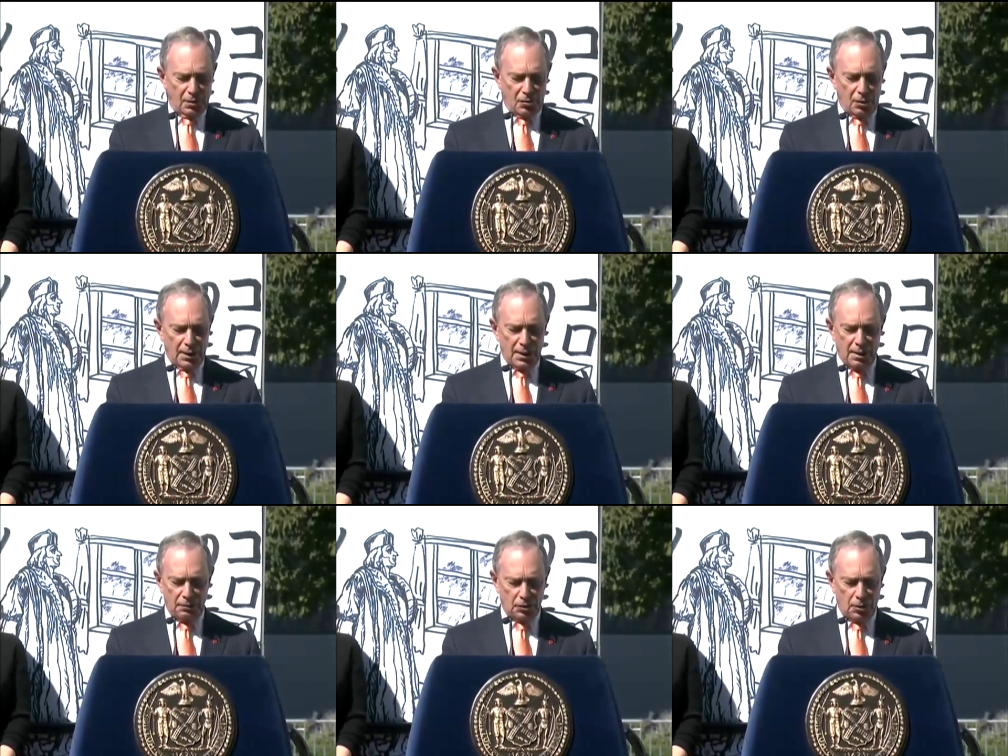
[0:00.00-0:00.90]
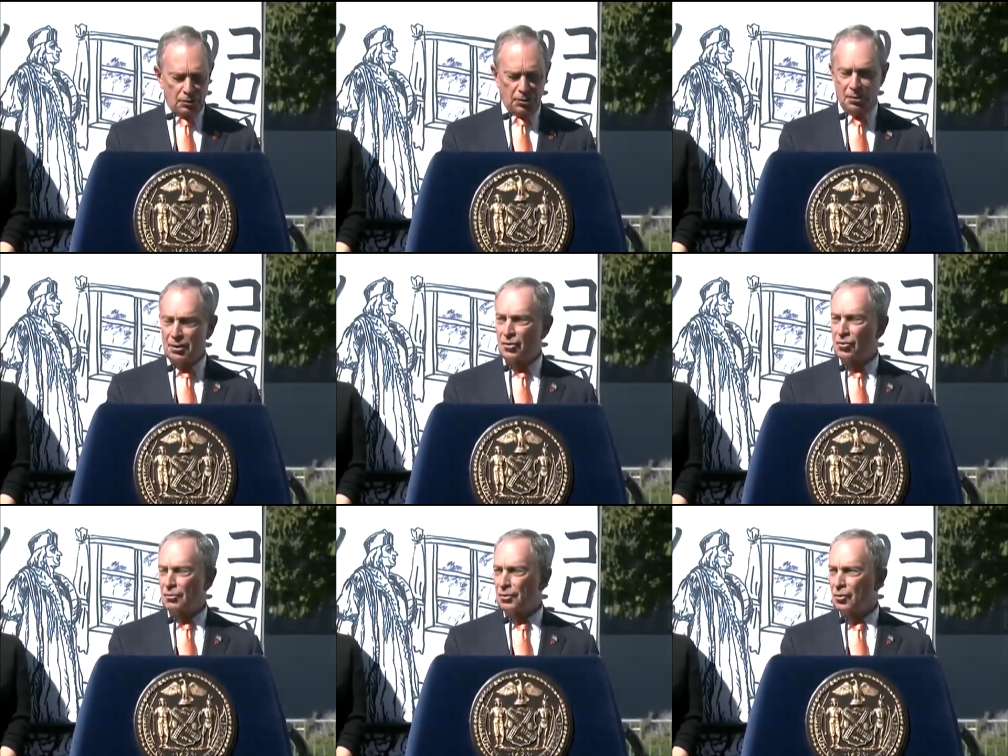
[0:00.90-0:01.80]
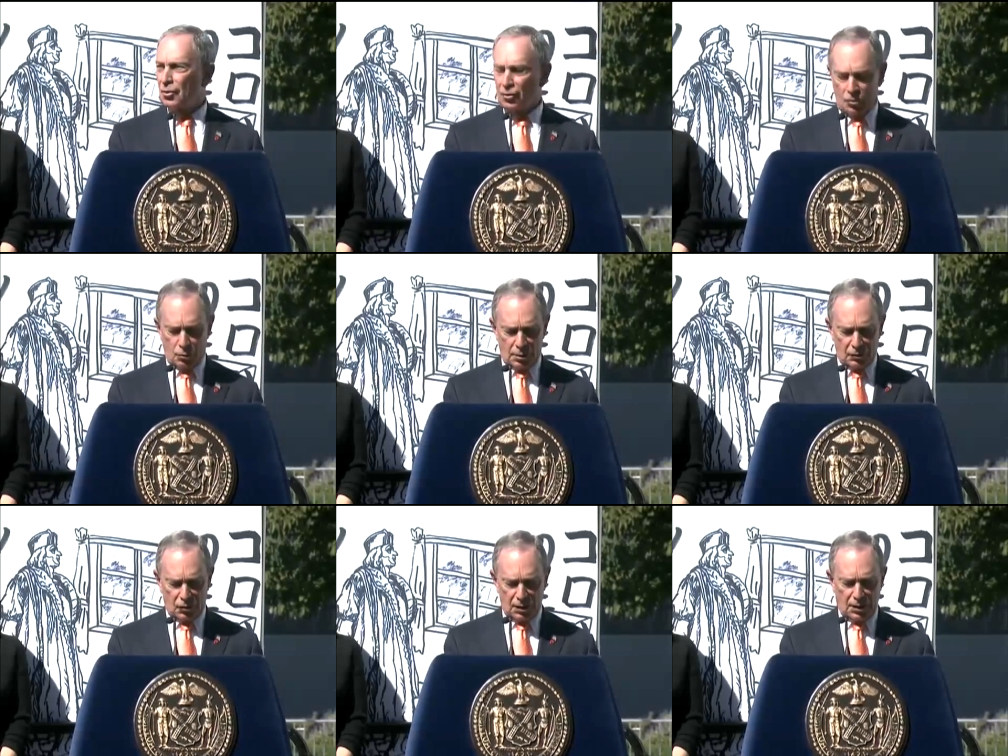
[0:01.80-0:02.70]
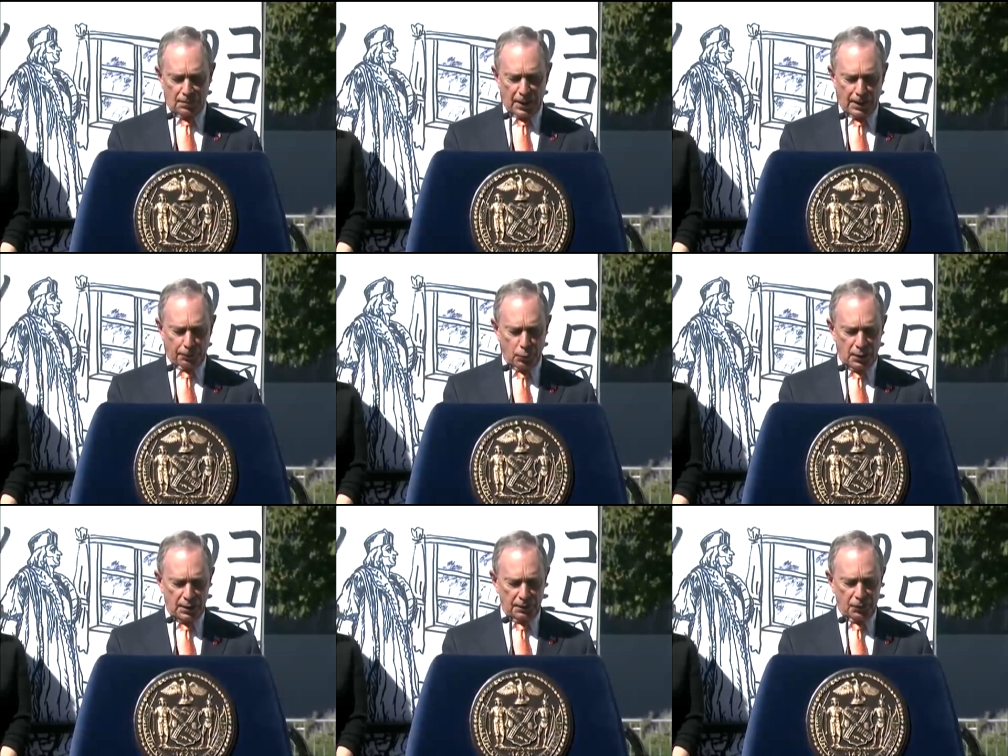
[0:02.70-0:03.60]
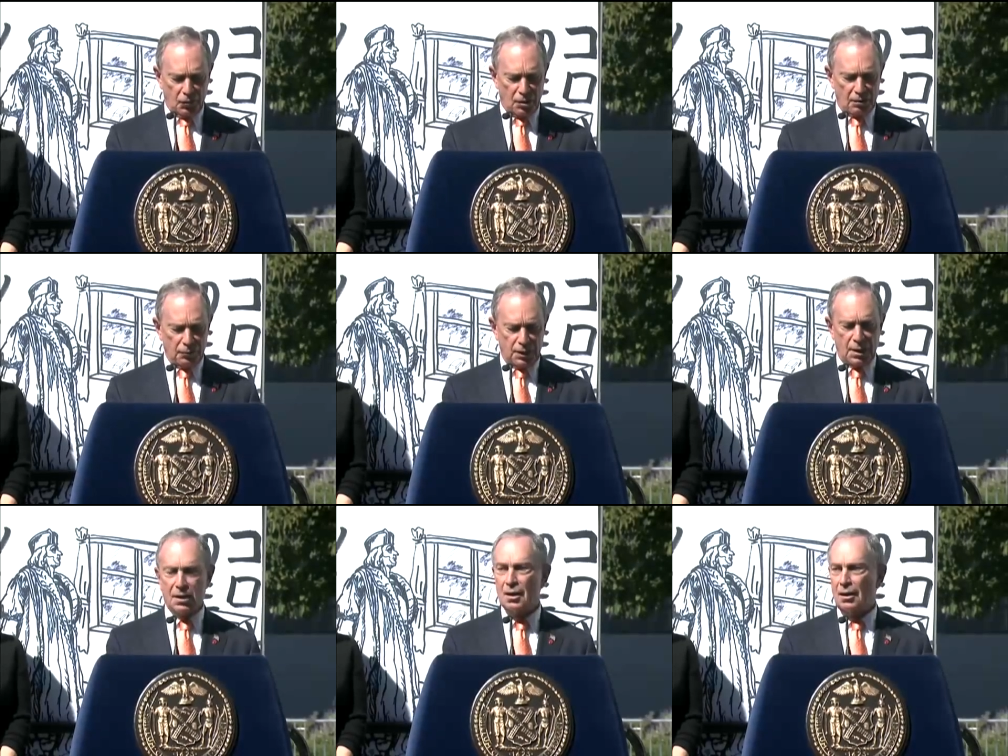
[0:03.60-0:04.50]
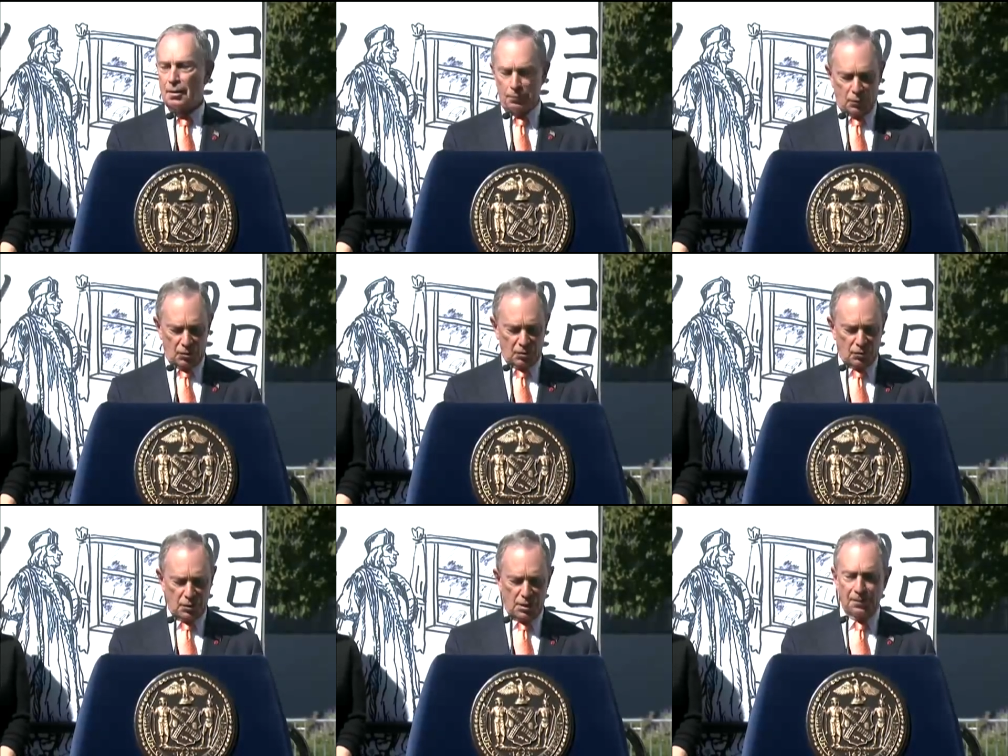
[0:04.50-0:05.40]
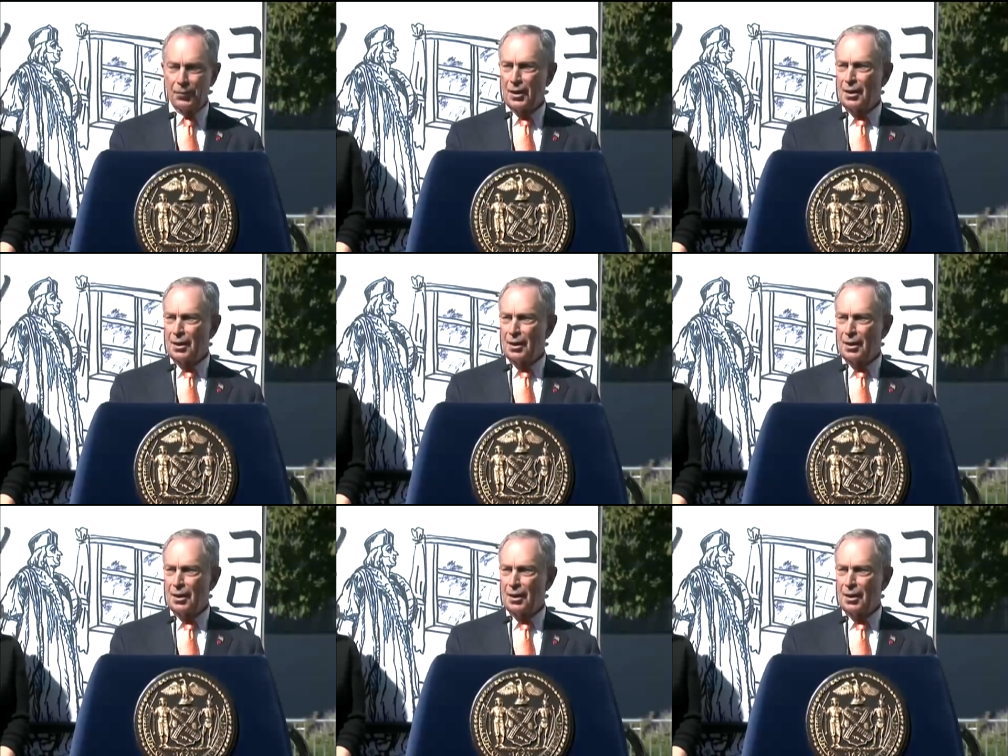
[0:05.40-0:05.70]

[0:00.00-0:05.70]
So I encourage all New Yorkers and visitors to our city to make a point of discovering Columbus this fall.